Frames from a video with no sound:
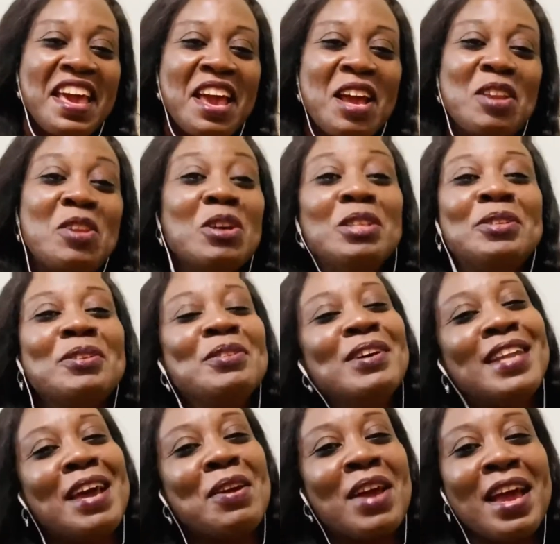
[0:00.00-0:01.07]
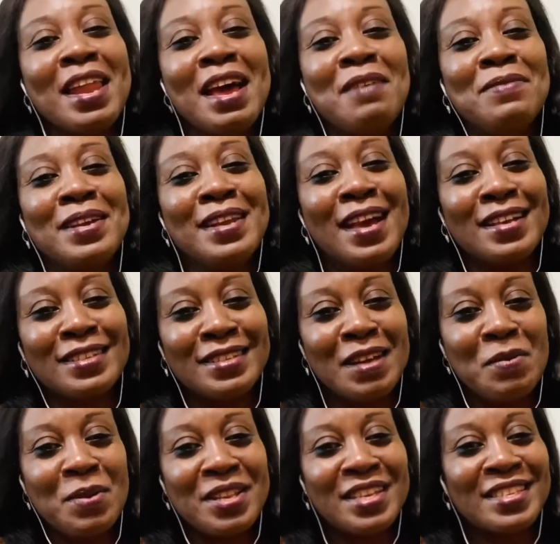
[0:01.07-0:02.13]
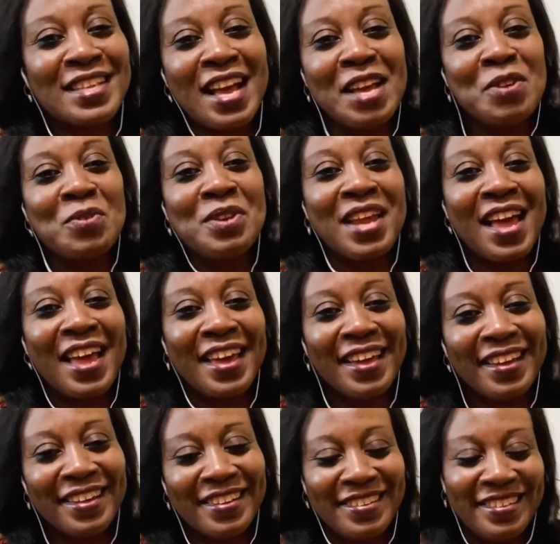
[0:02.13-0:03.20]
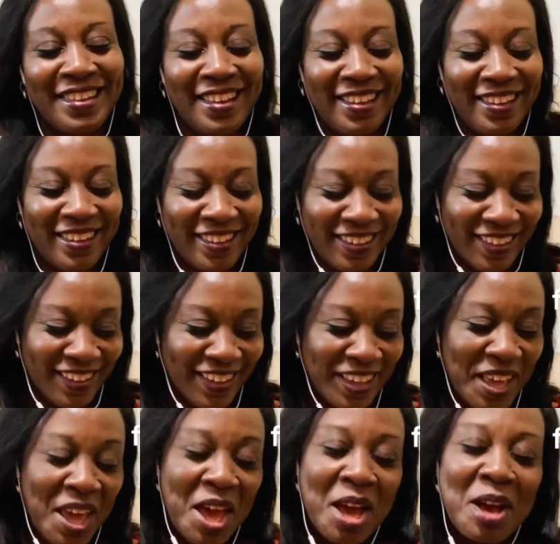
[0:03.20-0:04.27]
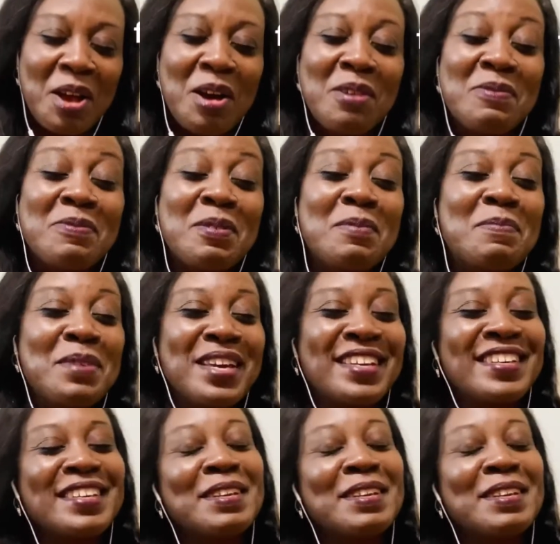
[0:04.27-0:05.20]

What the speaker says: Don't you know that you can have an accident with this car and you die? God forbid.